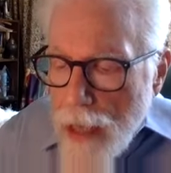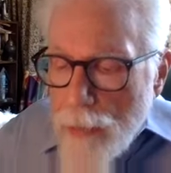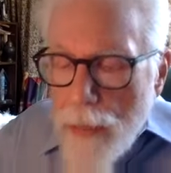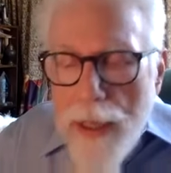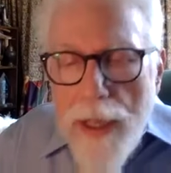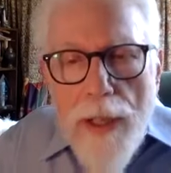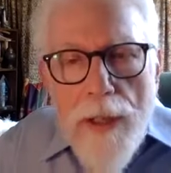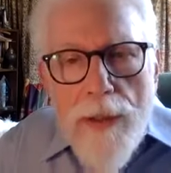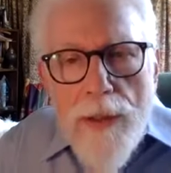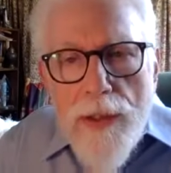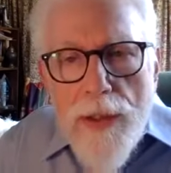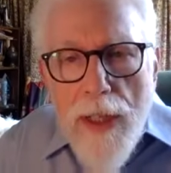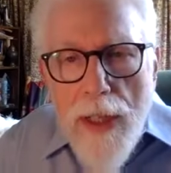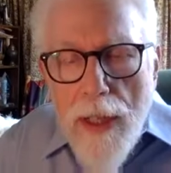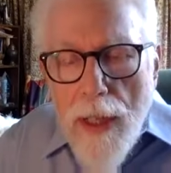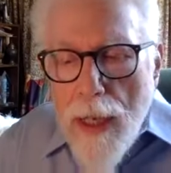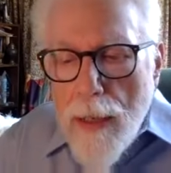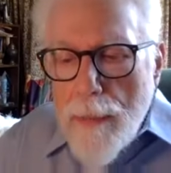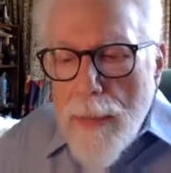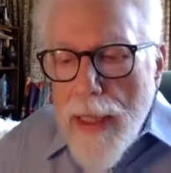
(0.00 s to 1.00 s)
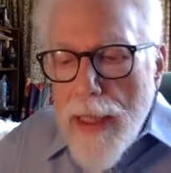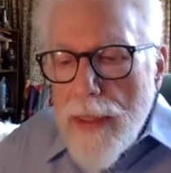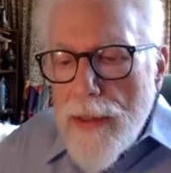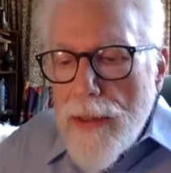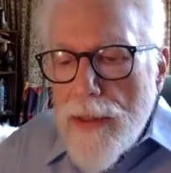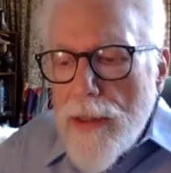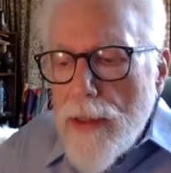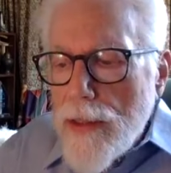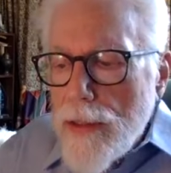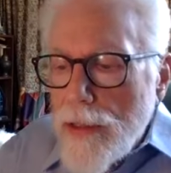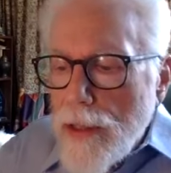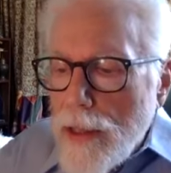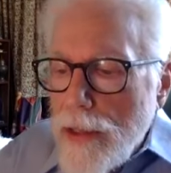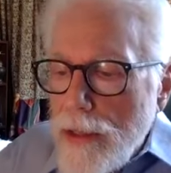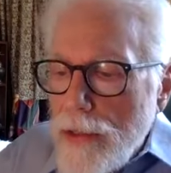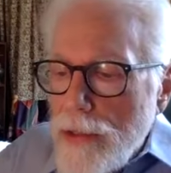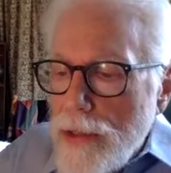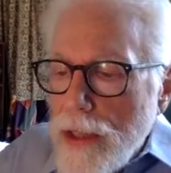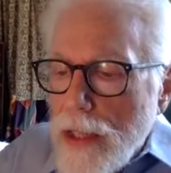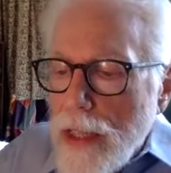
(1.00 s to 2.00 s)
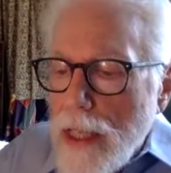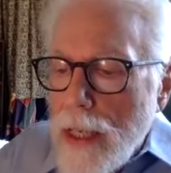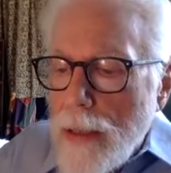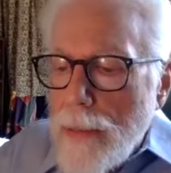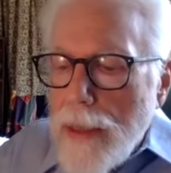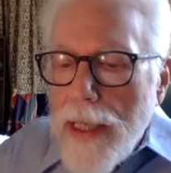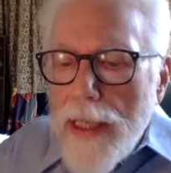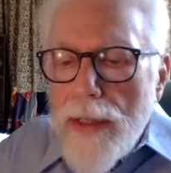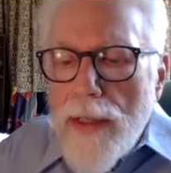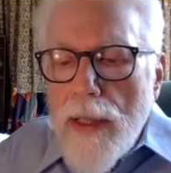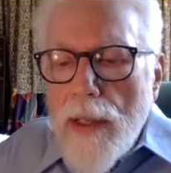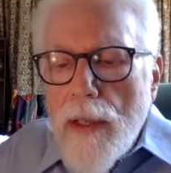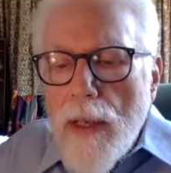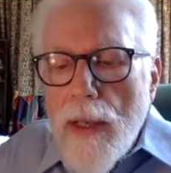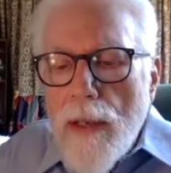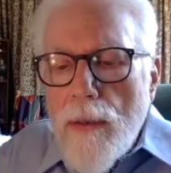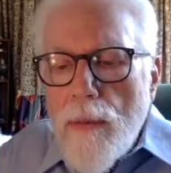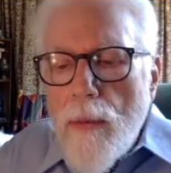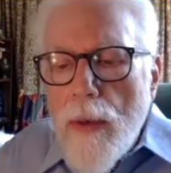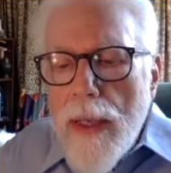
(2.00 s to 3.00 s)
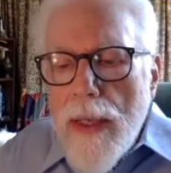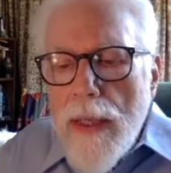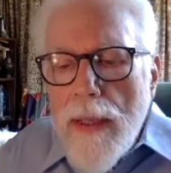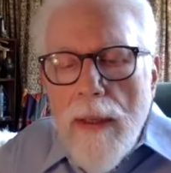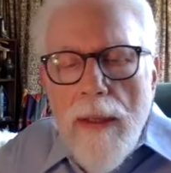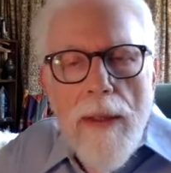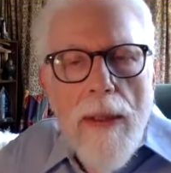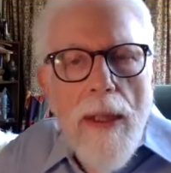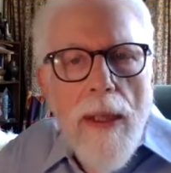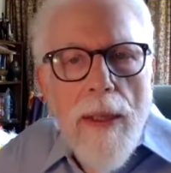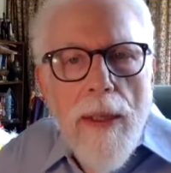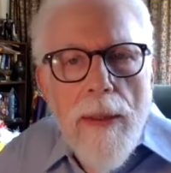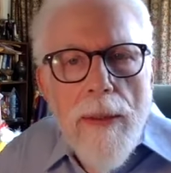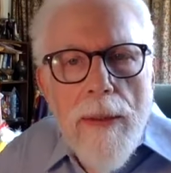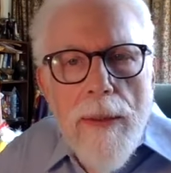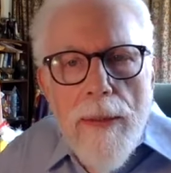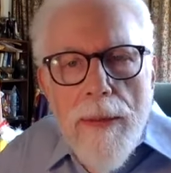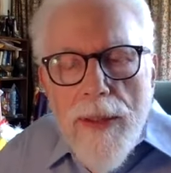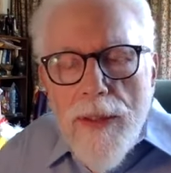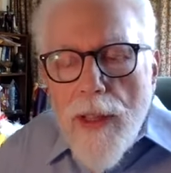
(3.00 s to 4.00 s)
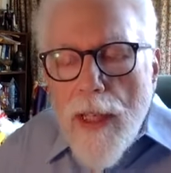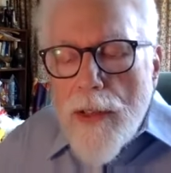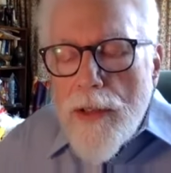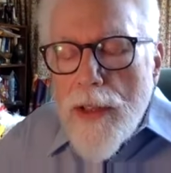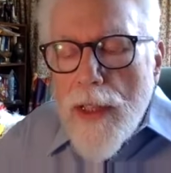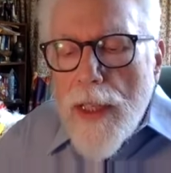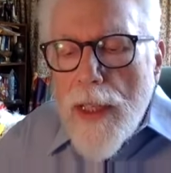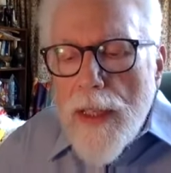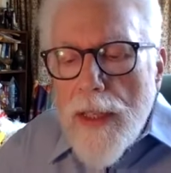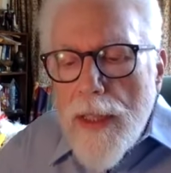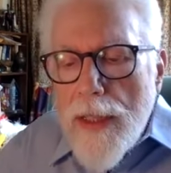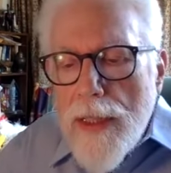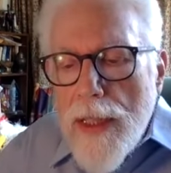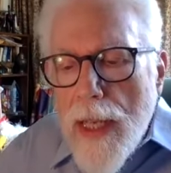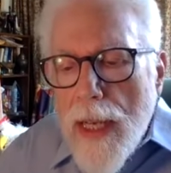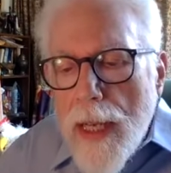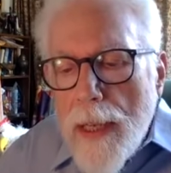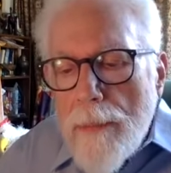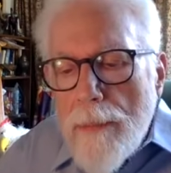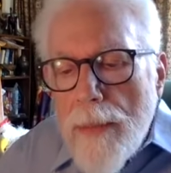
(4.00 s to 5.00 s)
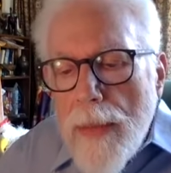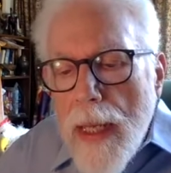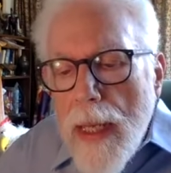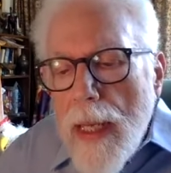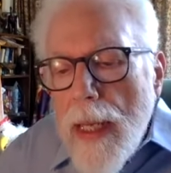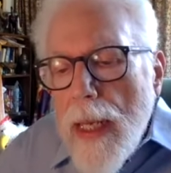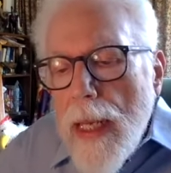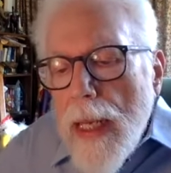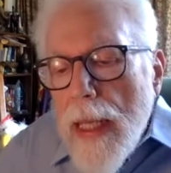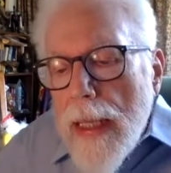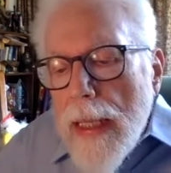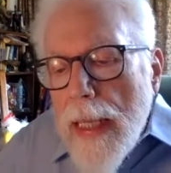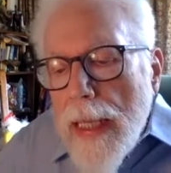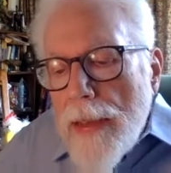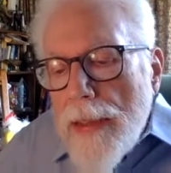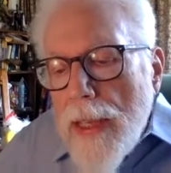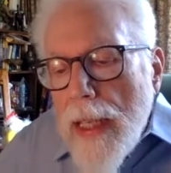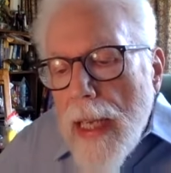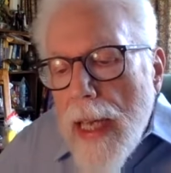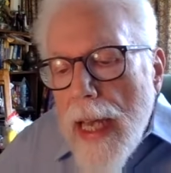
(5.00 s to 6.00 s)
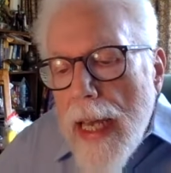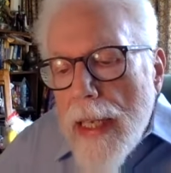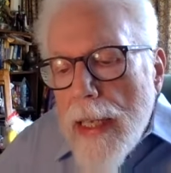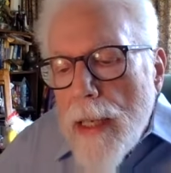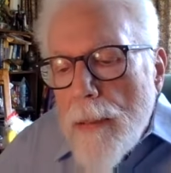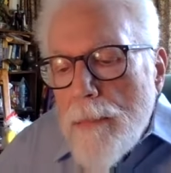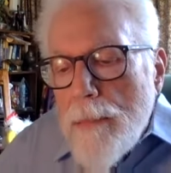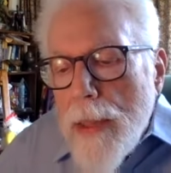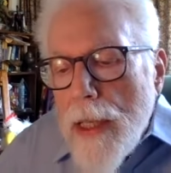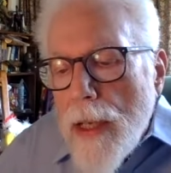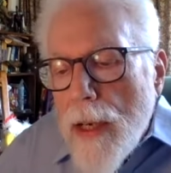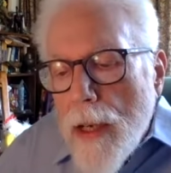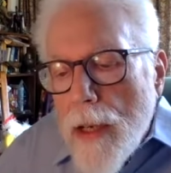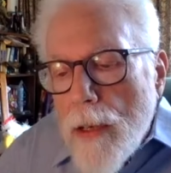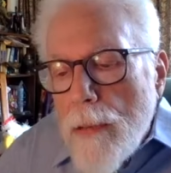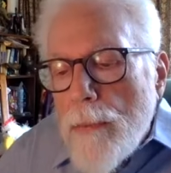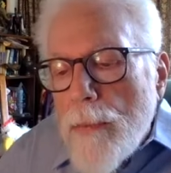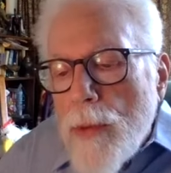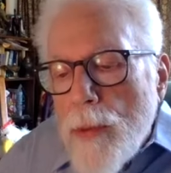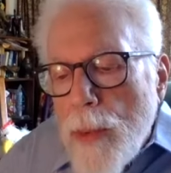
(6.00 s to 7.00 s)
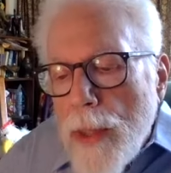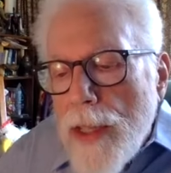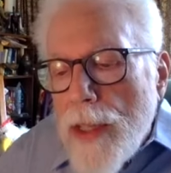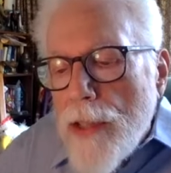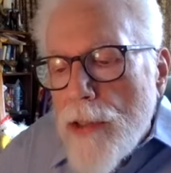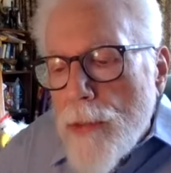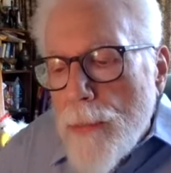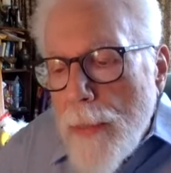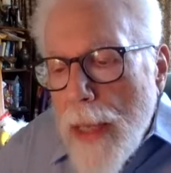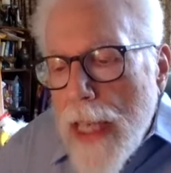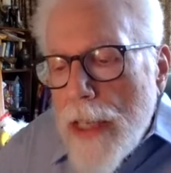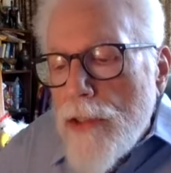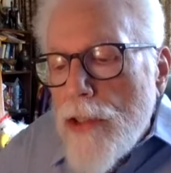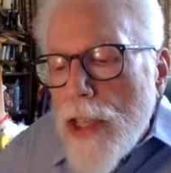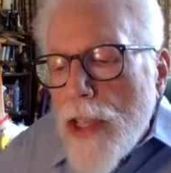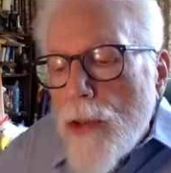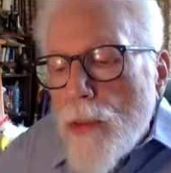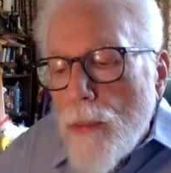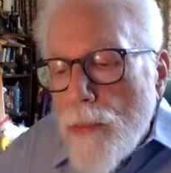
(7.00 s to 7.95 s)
But here's the comments. So here's the comment, uh, one uh, section at a time. Let the adept be armed with his magic